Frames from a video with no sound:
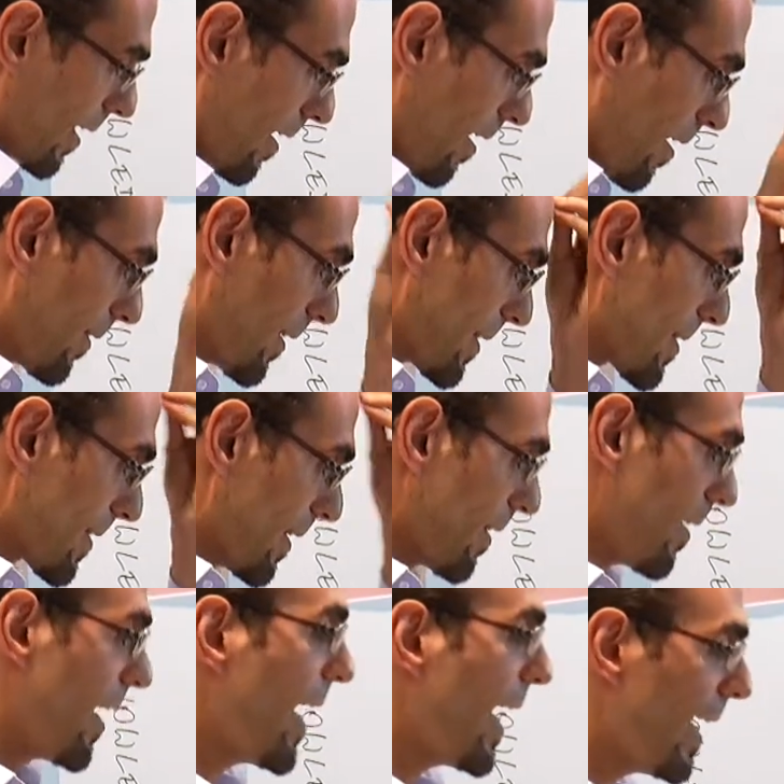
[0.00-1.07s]
that's in
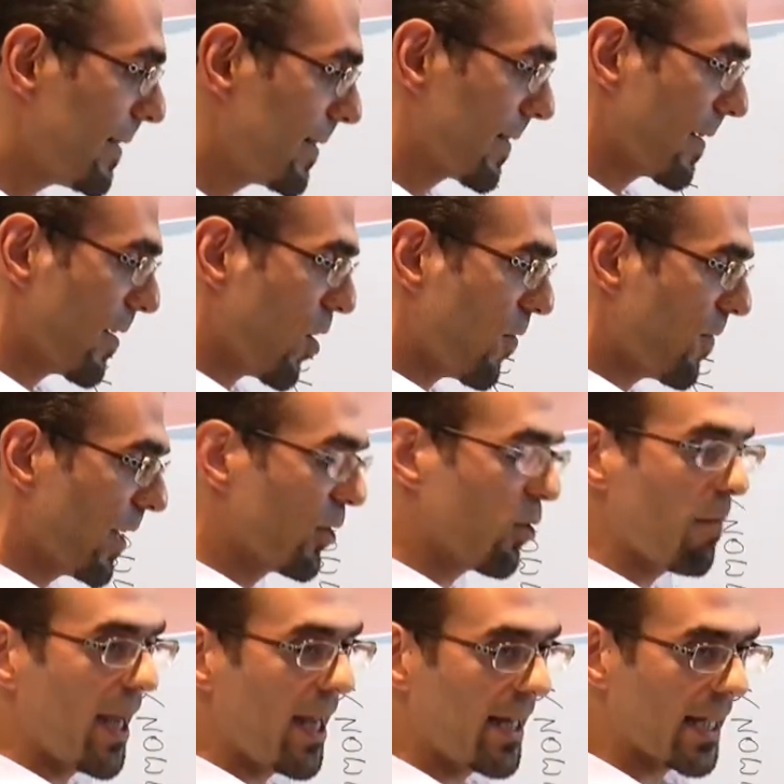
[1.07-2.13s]
the head of a
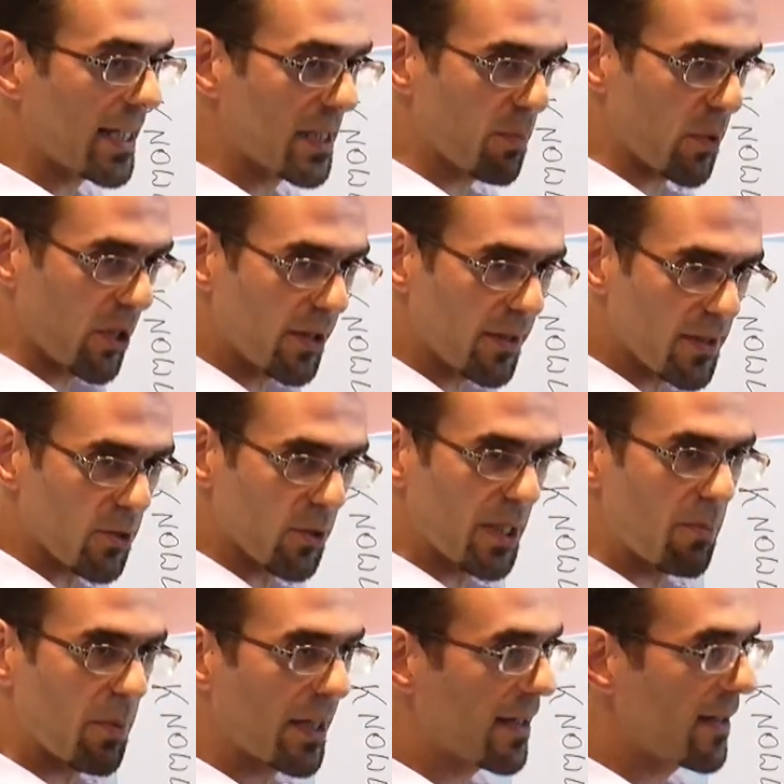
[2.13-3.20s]
domain expert. So
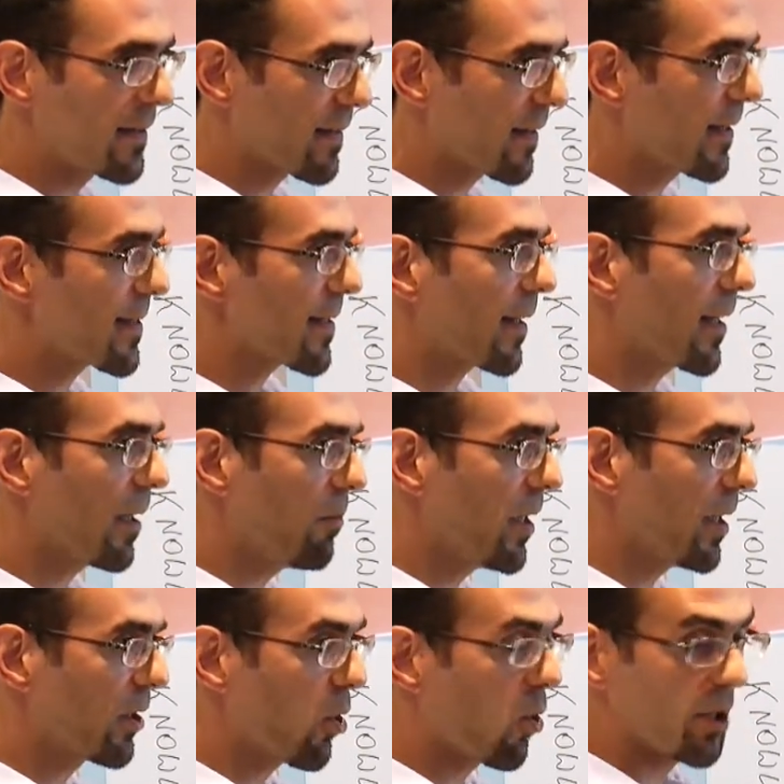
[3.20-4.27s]
typically things that can be
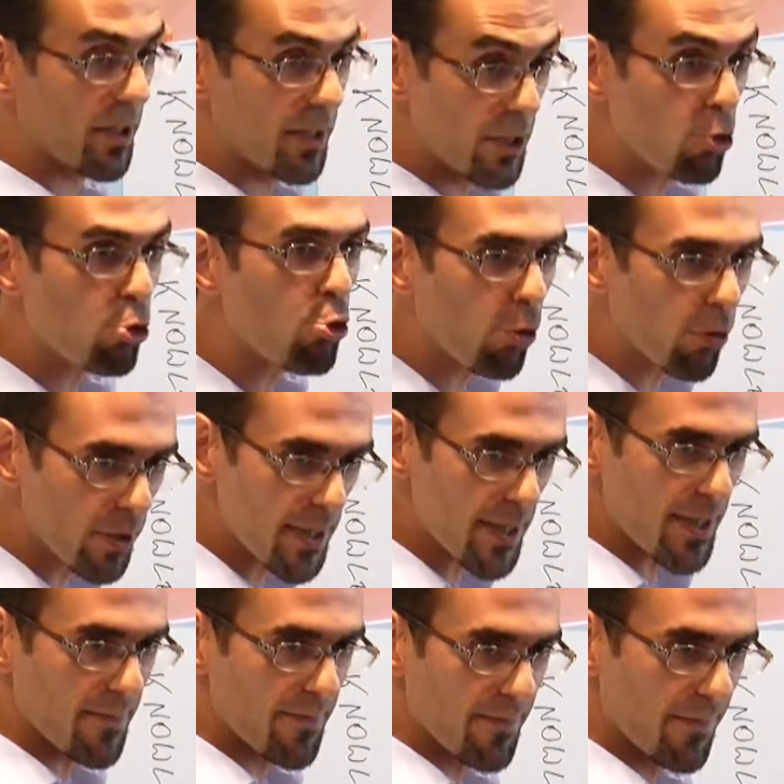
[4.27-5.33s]
encoded in rules.